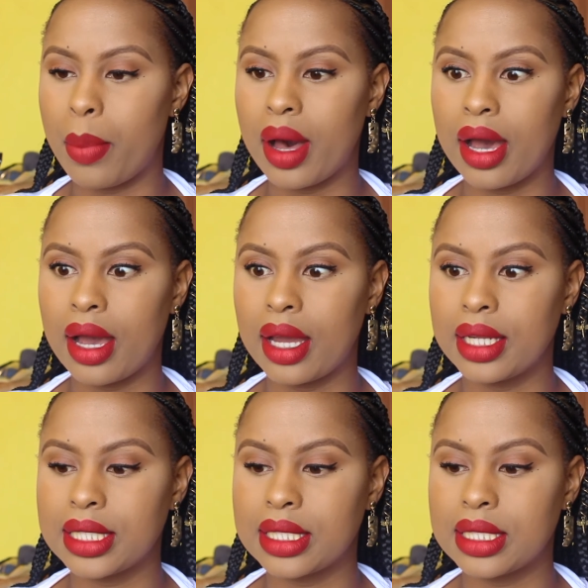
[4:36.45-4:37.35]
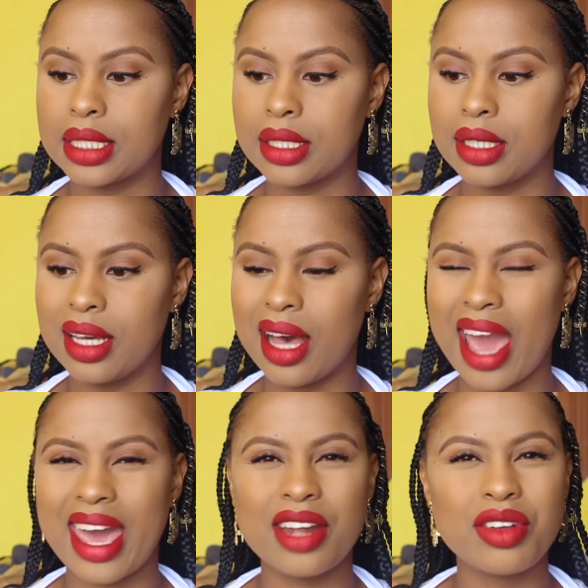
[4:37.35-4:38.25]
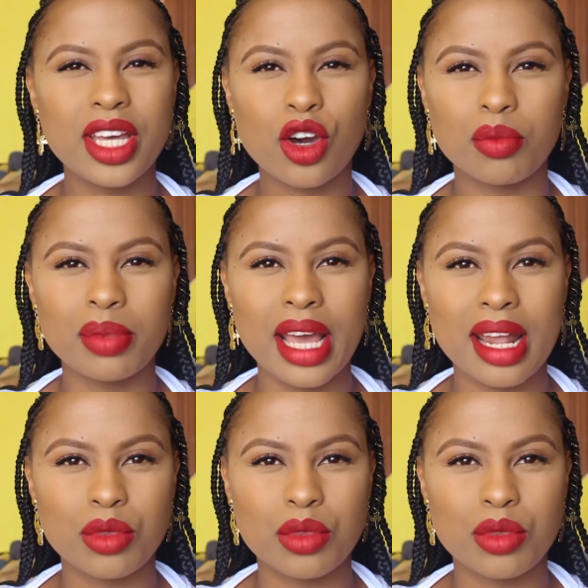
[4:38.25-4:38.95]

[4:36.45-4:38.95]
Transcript: But yeah, I can't really complain.